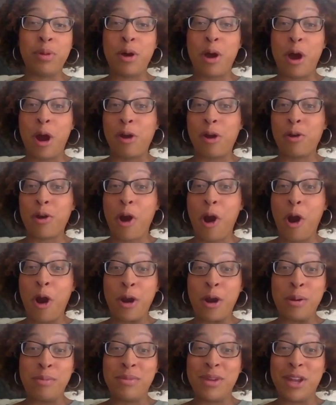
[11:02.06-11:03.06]
are
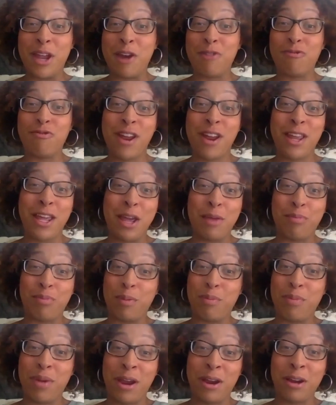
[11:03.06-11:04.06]
armed and ready and
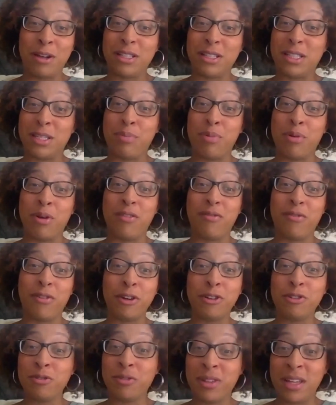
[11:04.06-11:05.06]
prepared to support
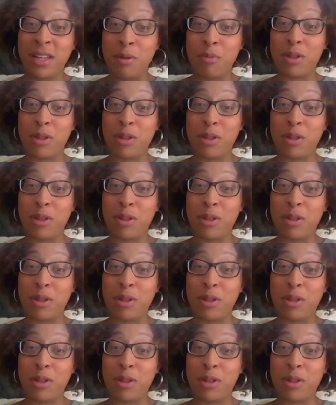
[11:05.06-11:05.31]
virtually,